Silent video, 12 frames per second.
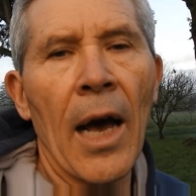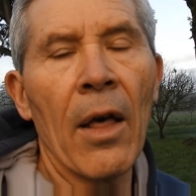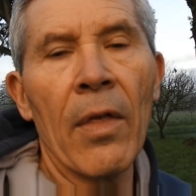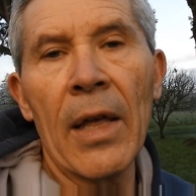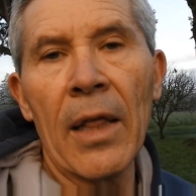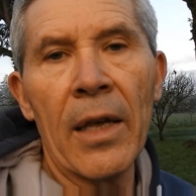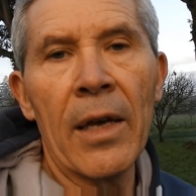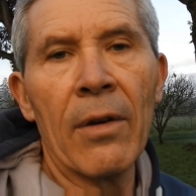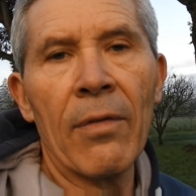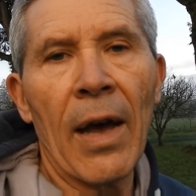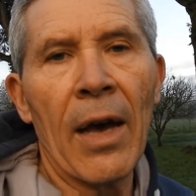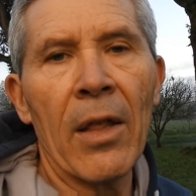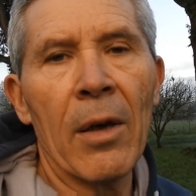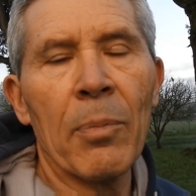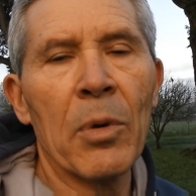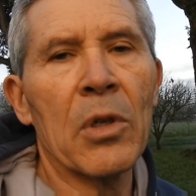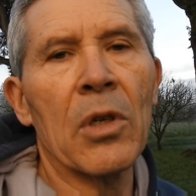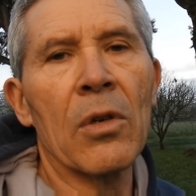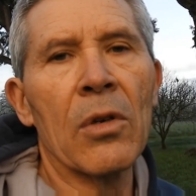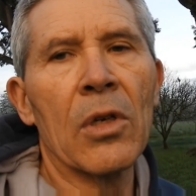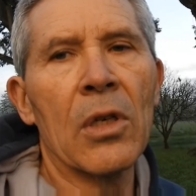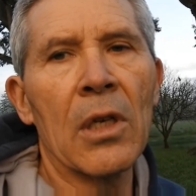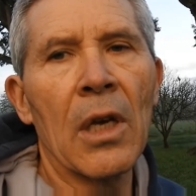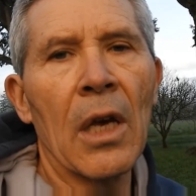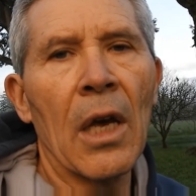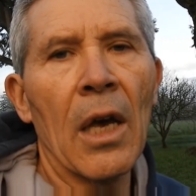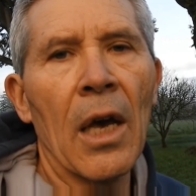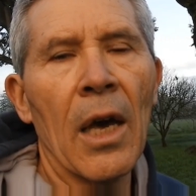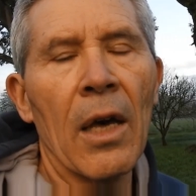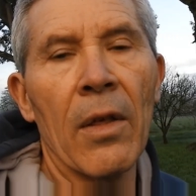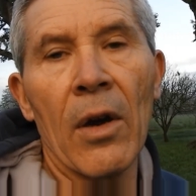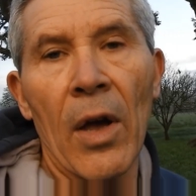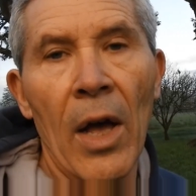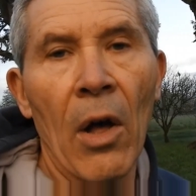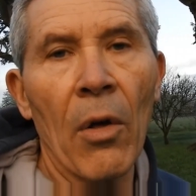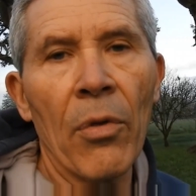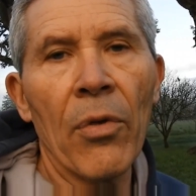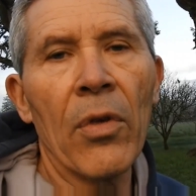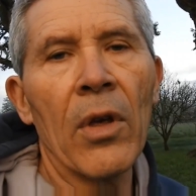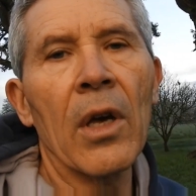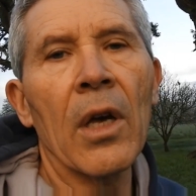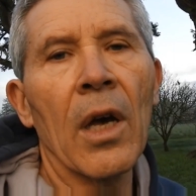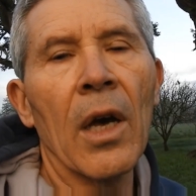live, how they produce, their health.